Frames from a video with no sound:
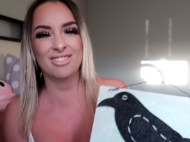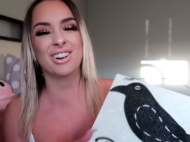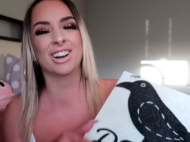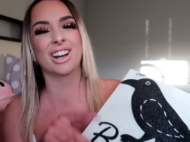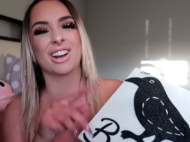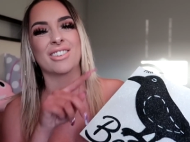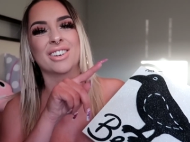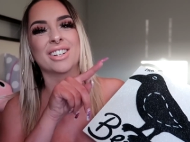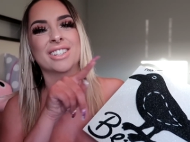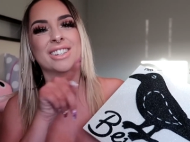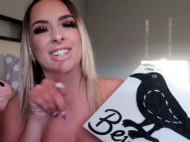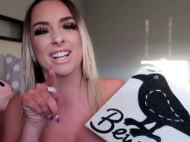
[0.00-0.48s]

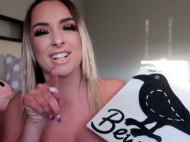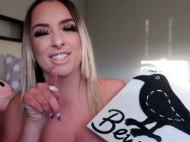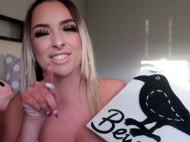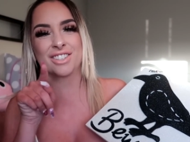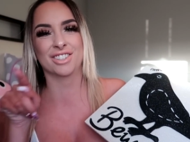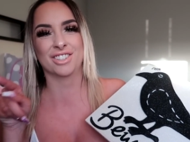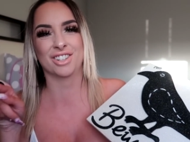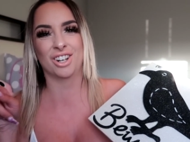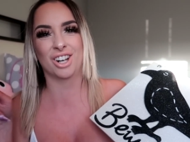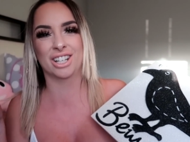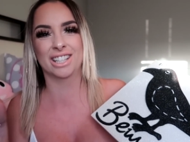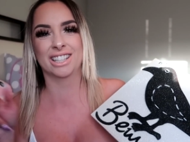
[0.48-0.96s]
Whenever things
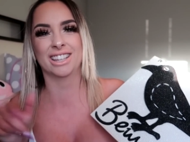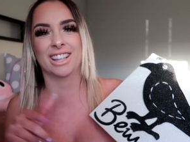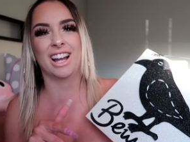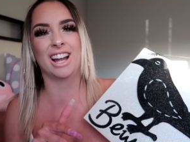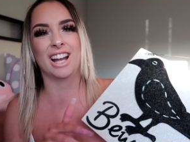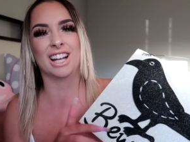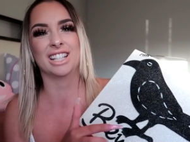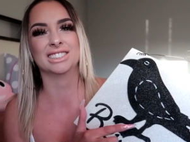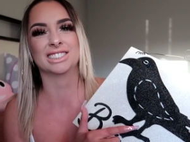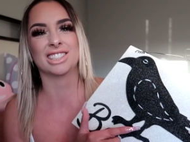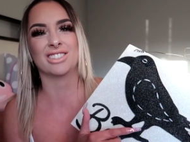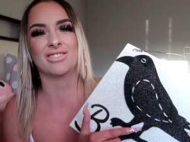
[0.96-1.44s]
are dotted
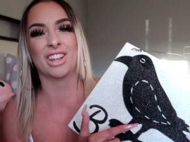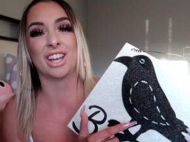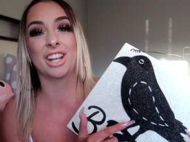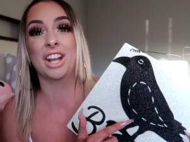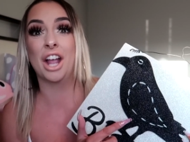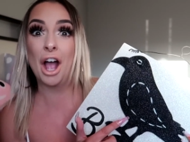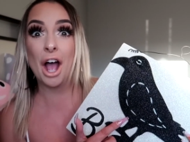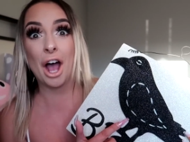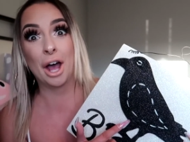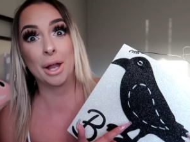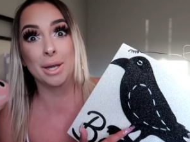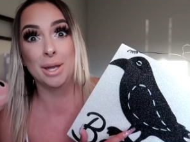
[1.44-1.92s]
lines, I'm
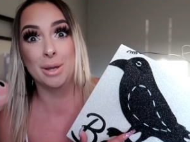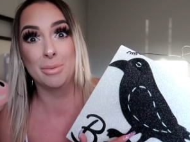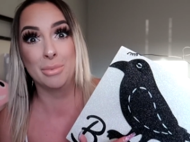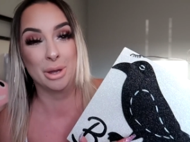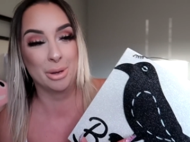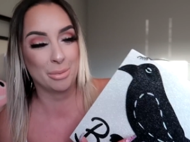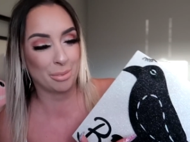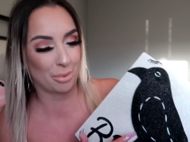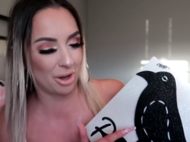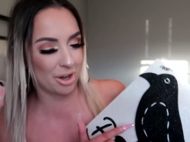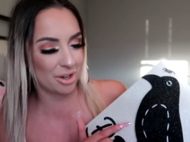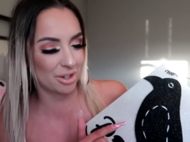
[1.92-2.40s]
like,
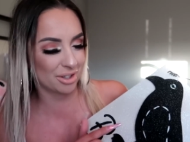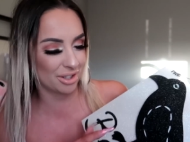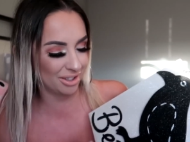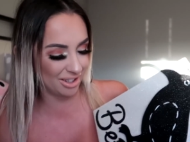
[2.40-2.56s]
honeybee print.